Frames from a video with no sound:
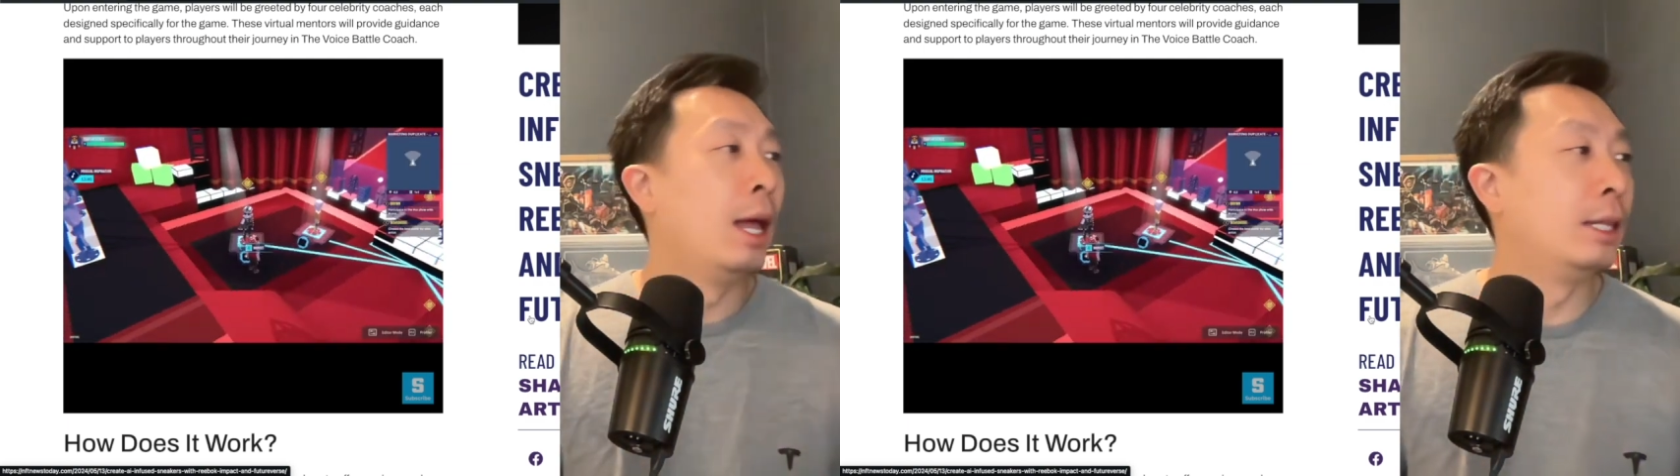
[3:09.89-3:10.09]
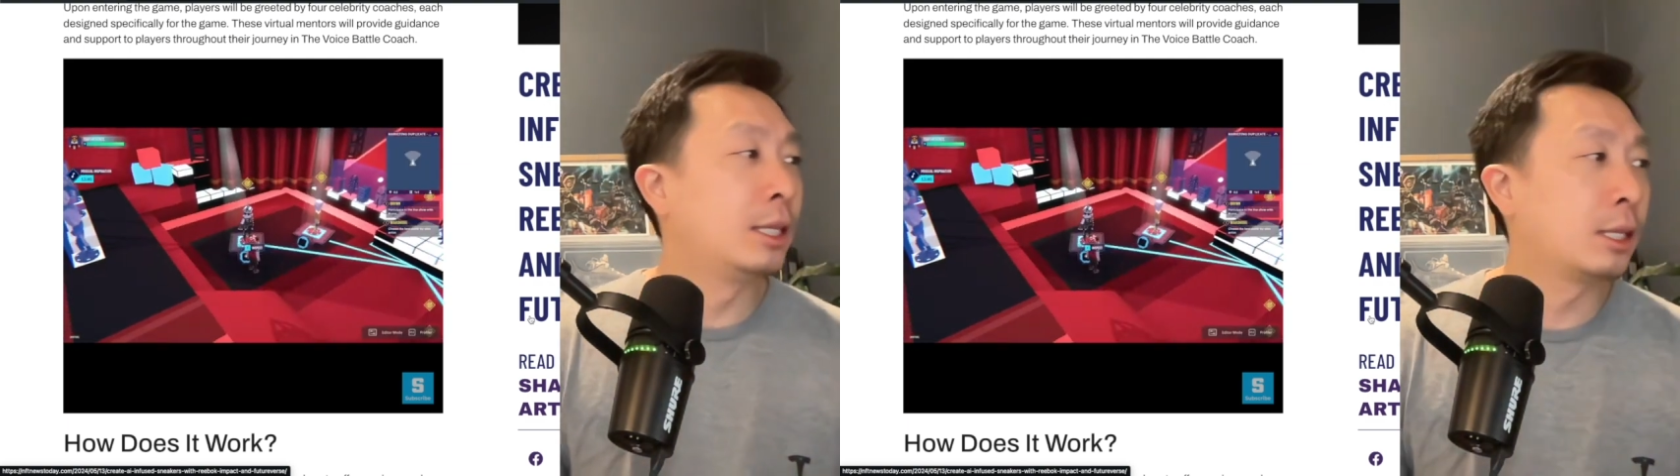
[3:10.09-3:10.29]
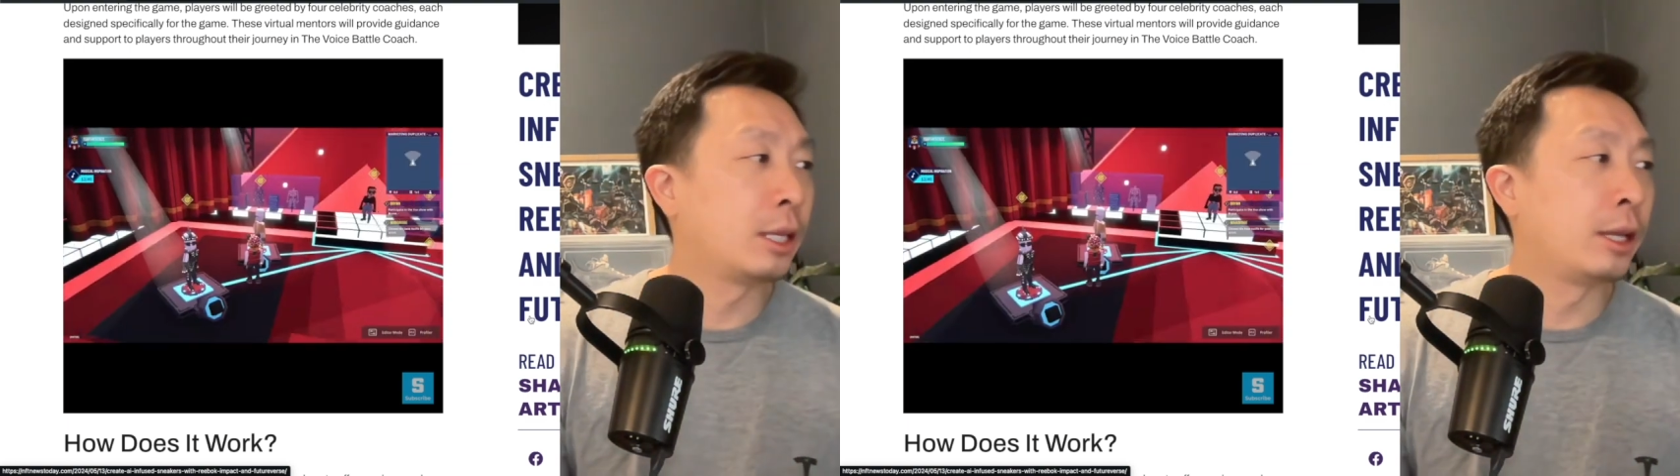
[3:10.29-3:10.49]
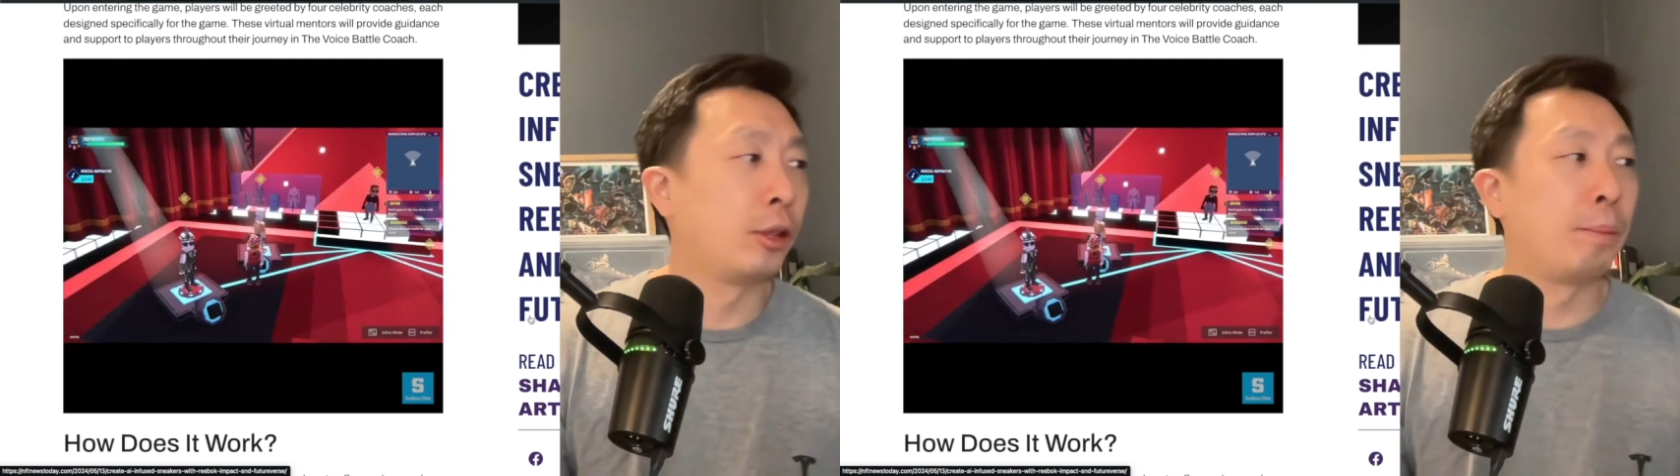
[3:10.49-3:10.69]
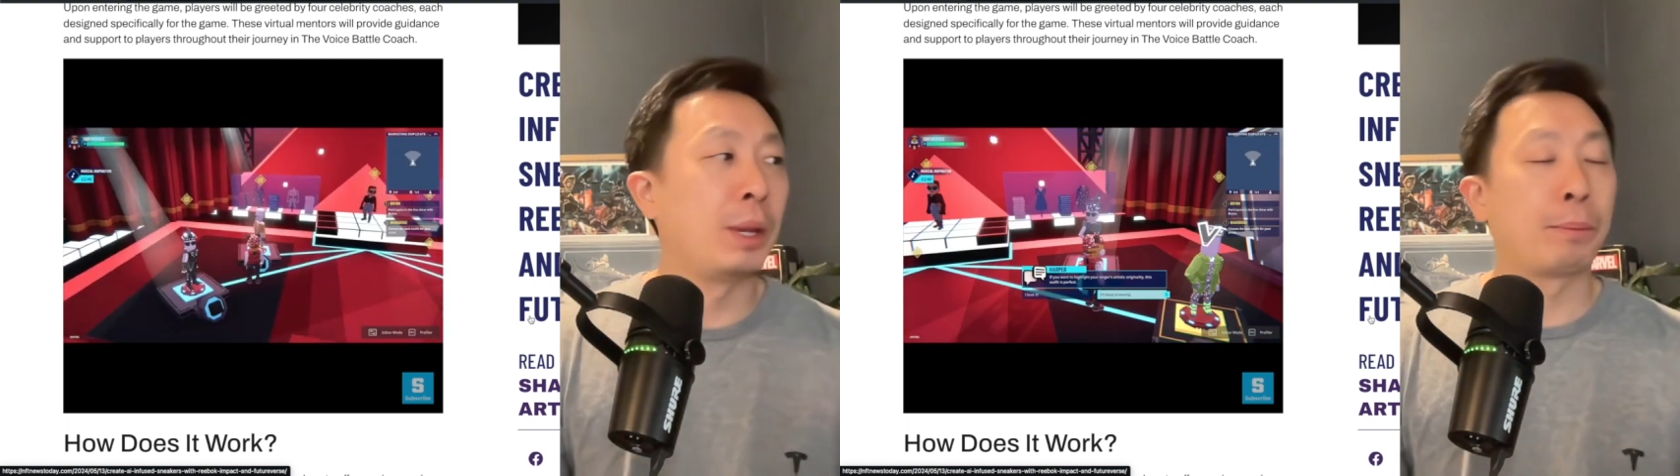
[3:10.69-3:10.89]
This is
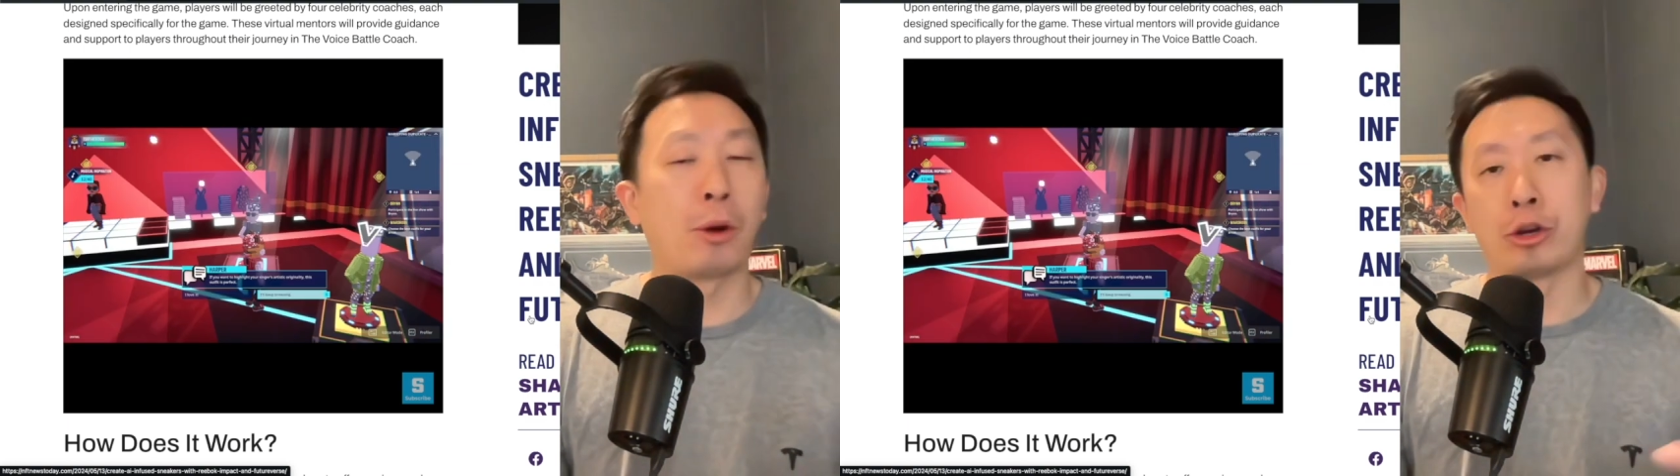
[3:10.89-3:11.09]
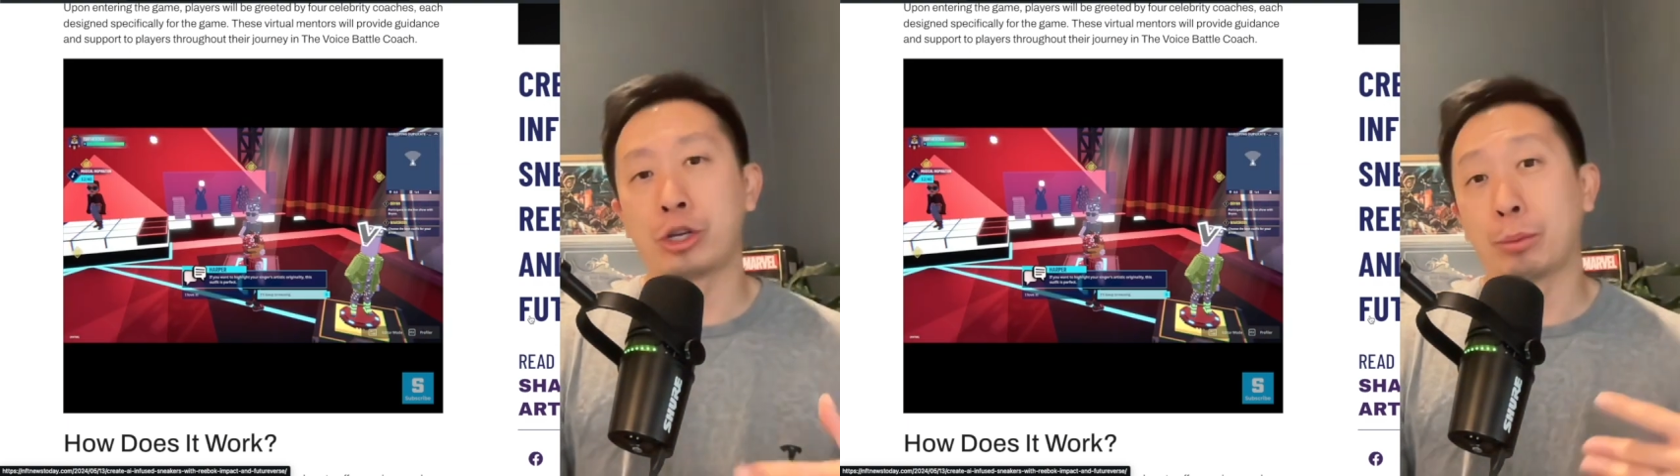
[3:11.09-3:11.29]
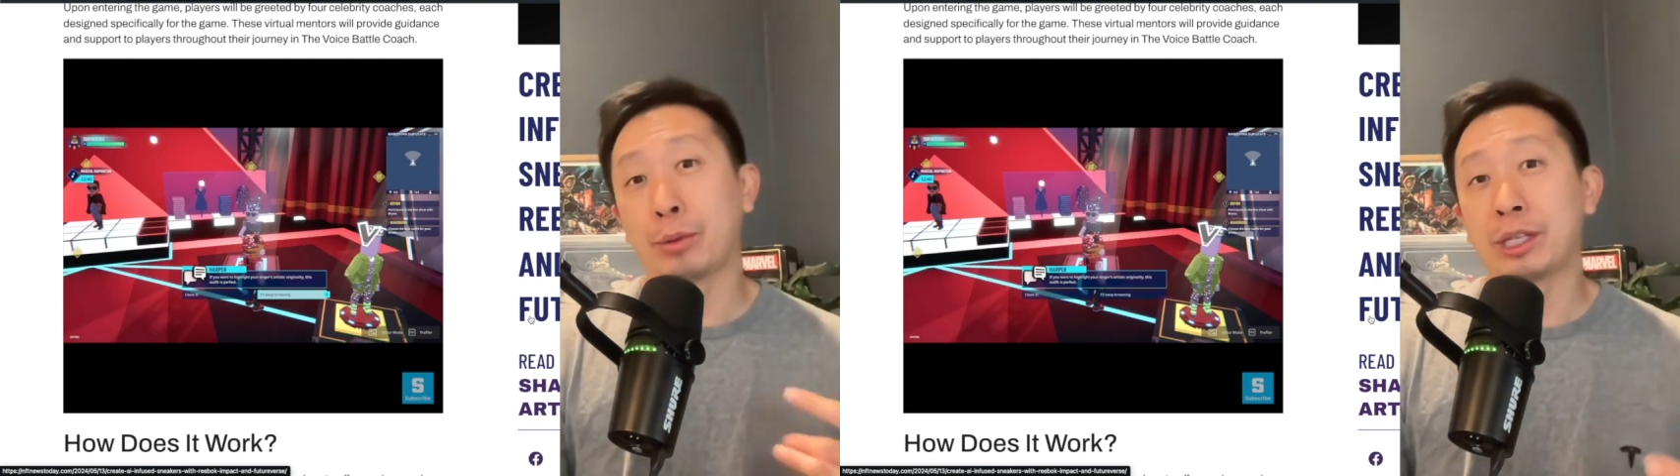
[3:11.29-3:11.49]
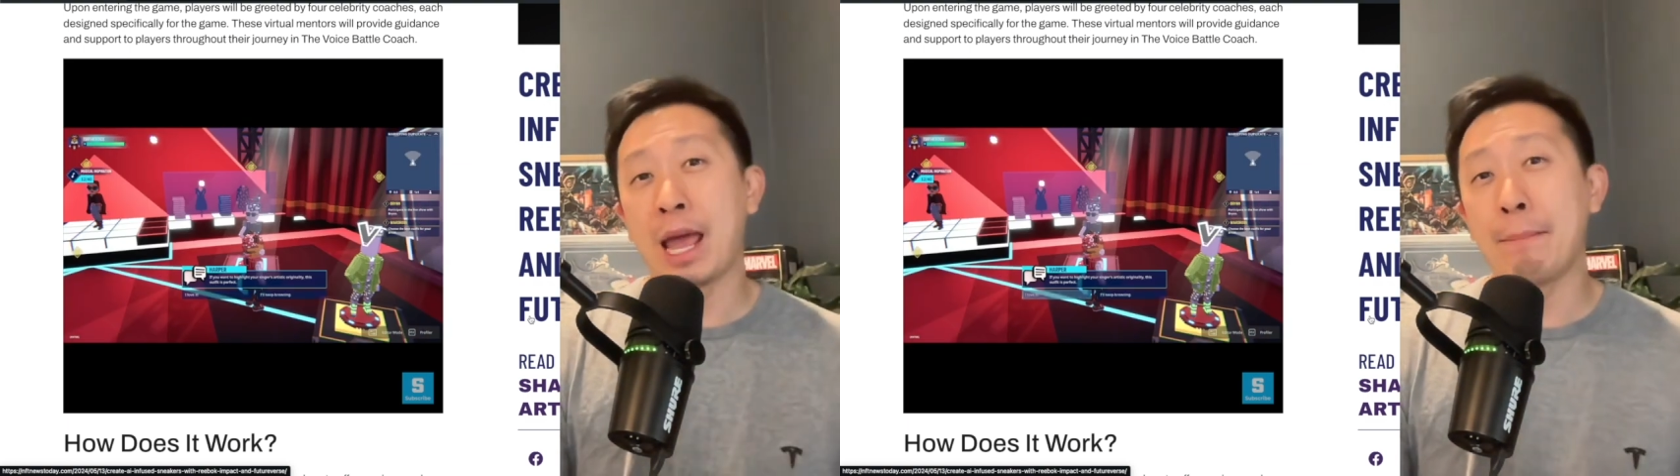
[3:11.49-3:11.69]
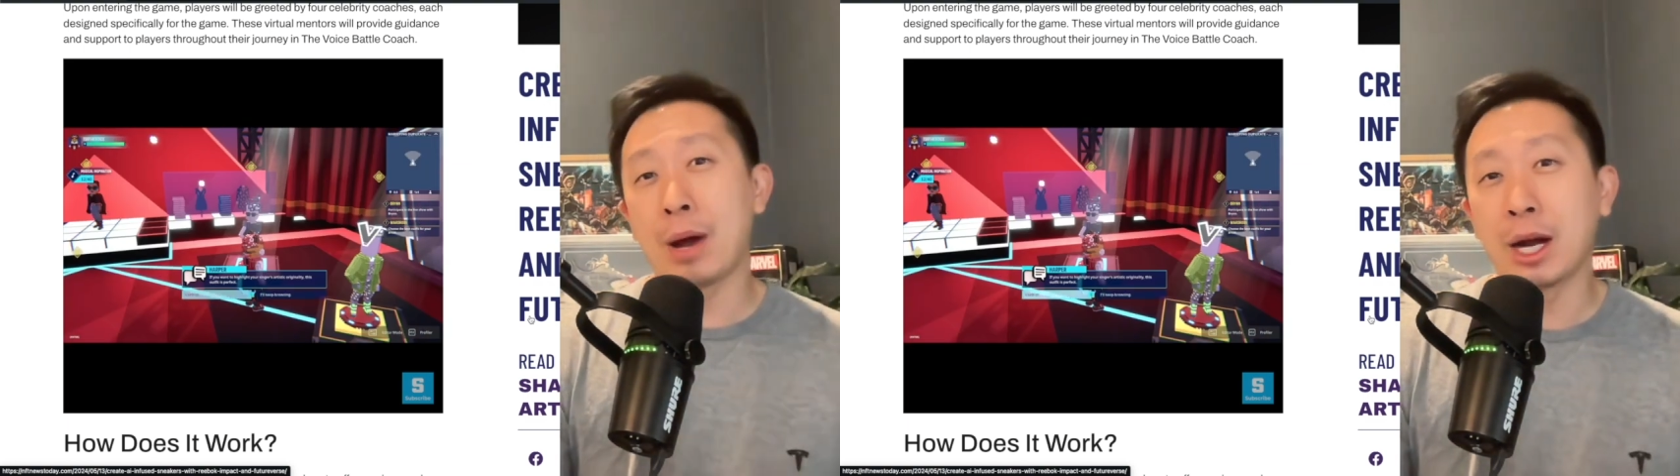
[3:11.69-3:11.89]
another big partnership with
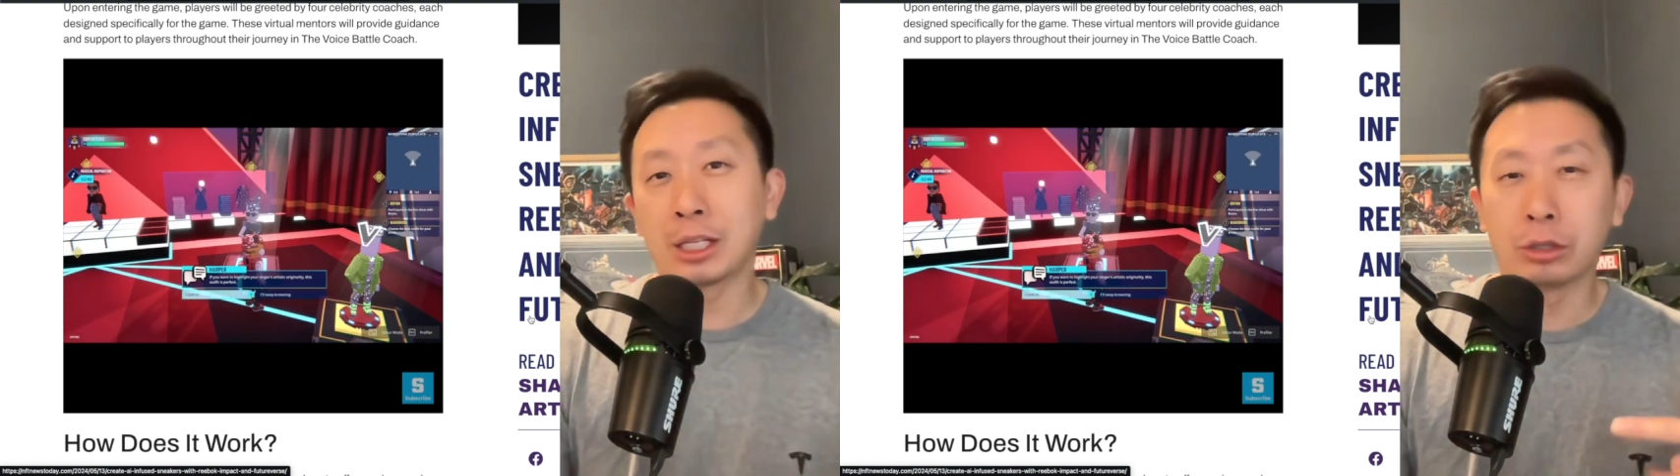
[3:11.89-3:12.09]
Sandbox,